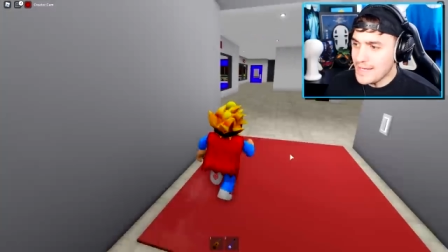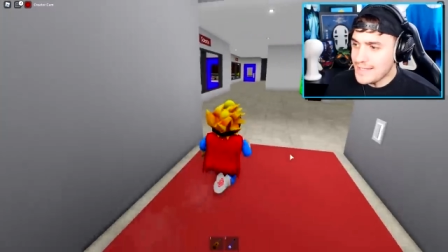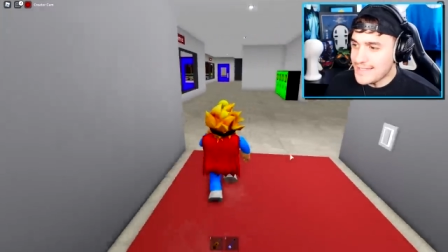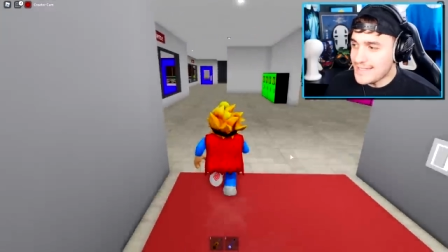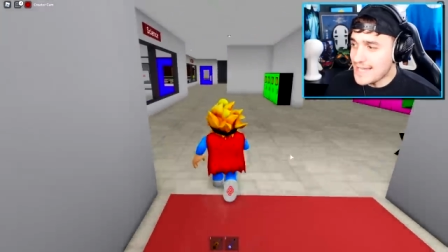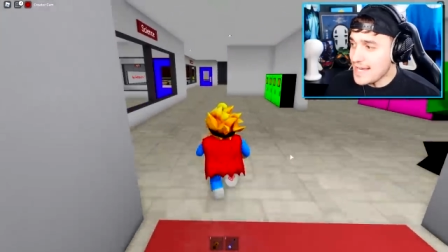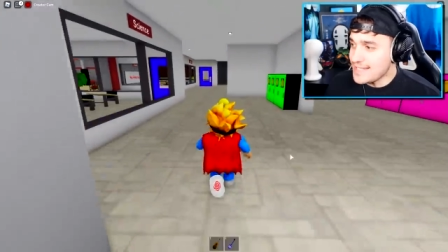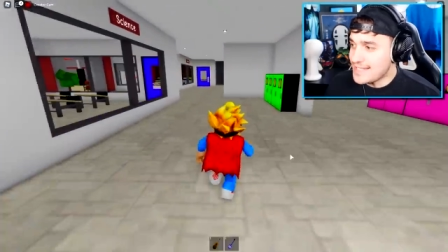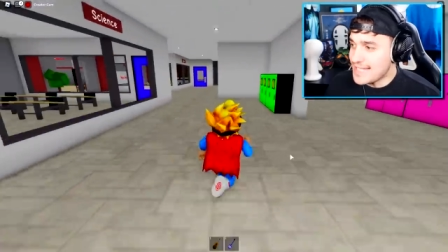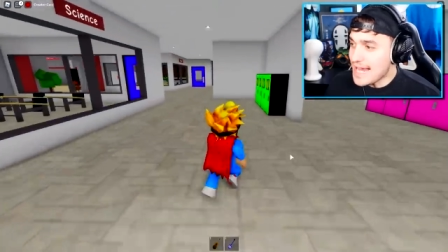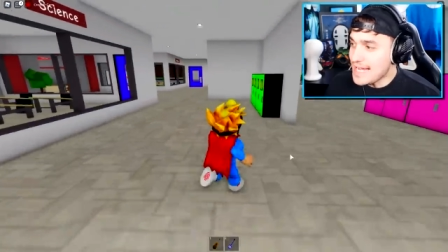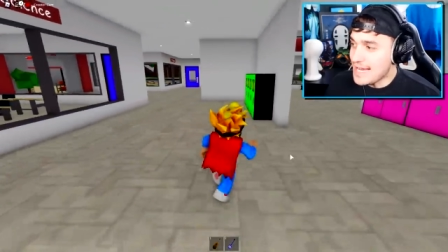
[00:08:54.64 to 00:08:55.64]
Wait, Sa
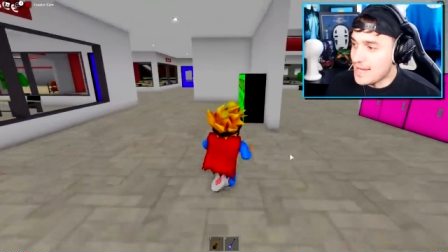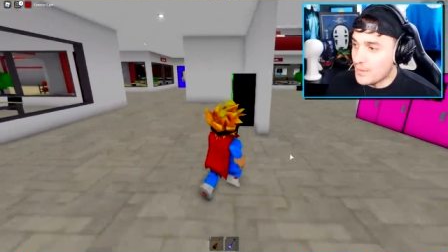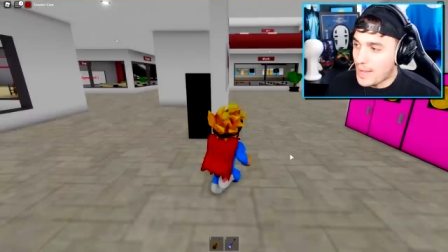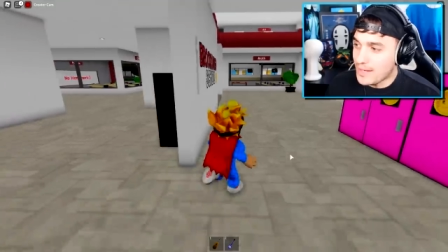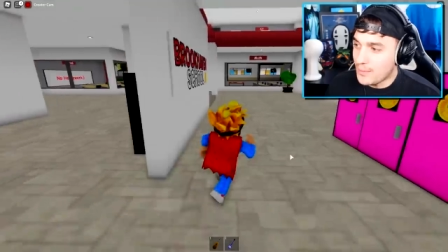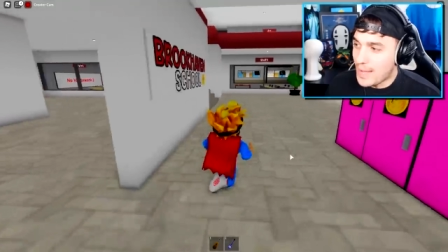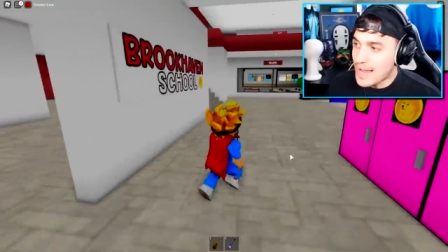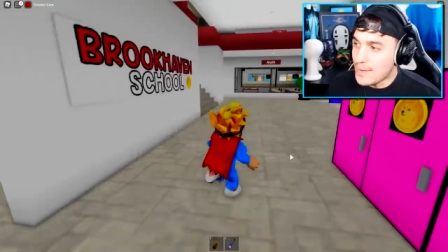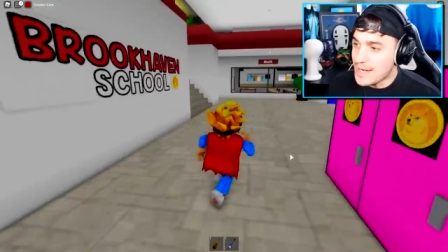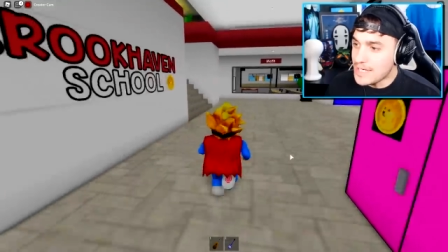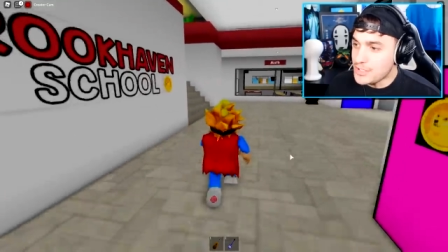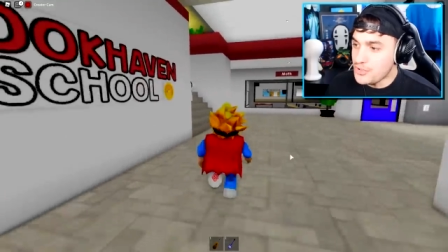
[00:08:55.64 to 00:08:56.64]
Sadie, wait, wait,
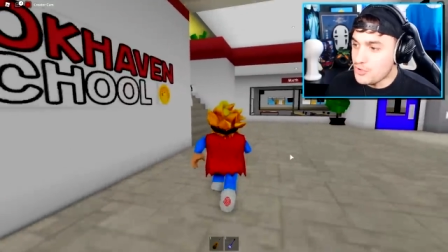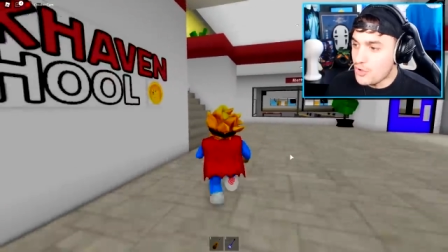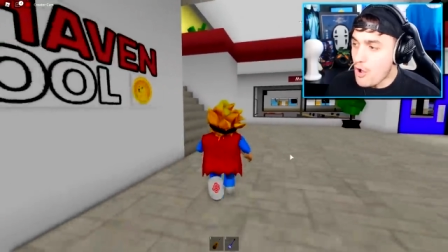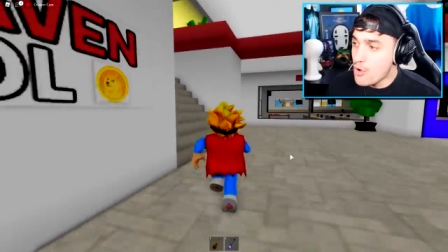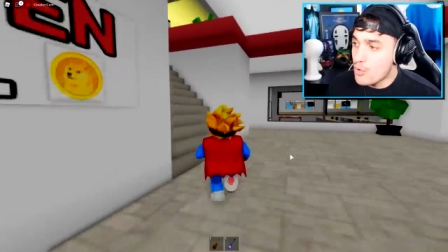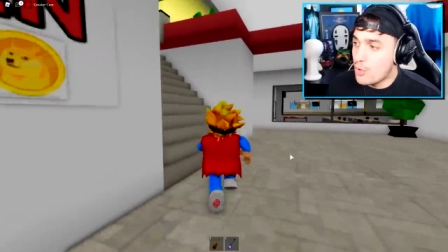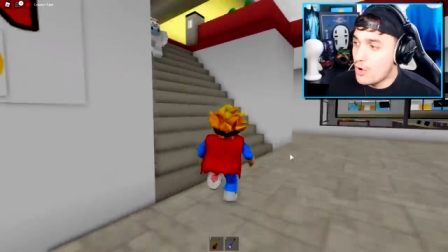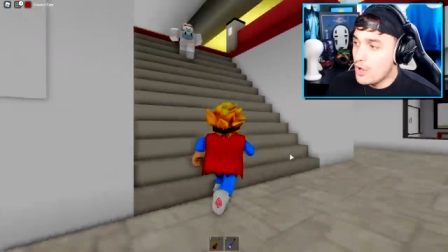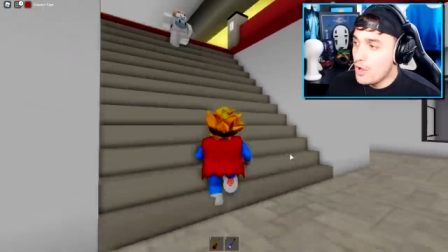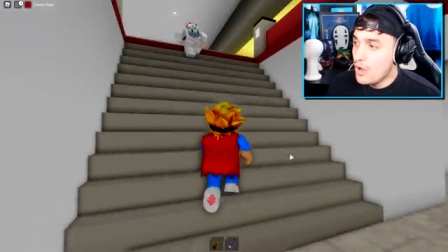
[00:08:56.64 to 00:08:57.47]
where did you go?